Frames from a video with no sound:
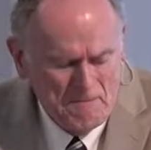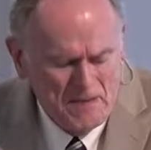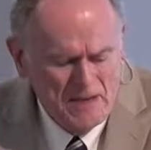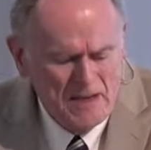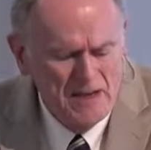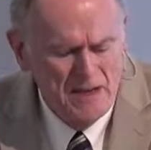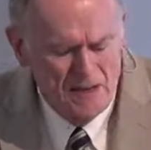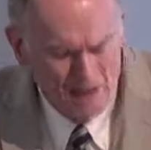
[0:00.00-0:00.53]

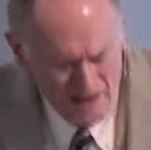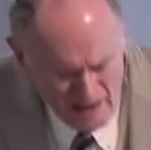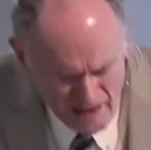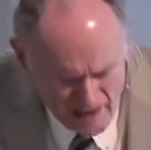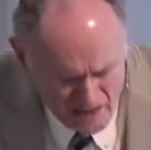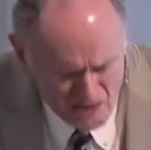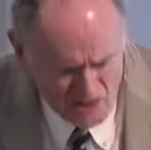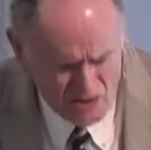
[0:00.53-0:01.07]
He
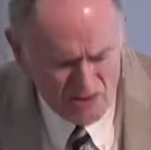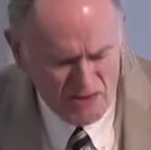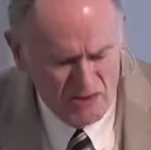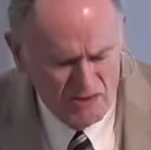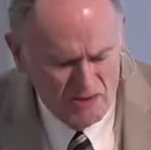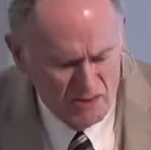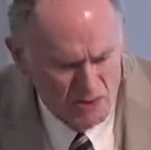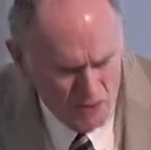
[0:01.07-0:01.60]

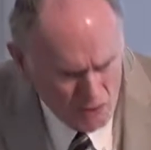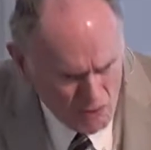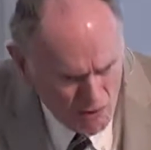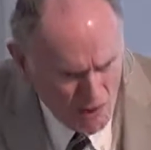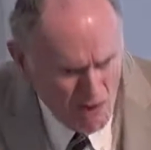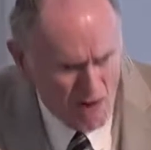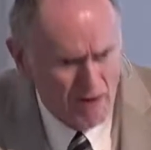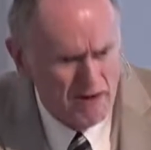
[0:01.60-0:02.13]
is the
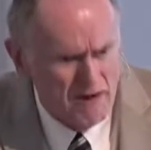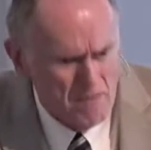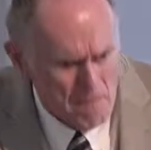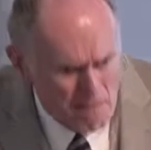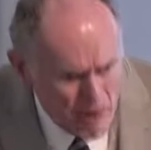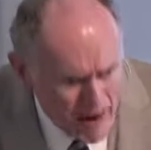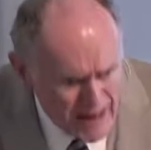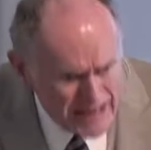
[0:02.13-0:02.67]
Lord,
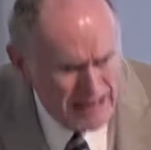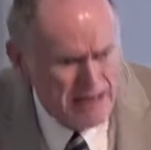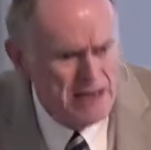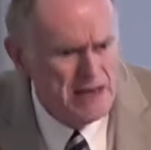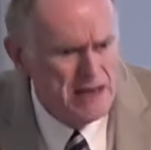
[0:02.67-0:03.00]
mighty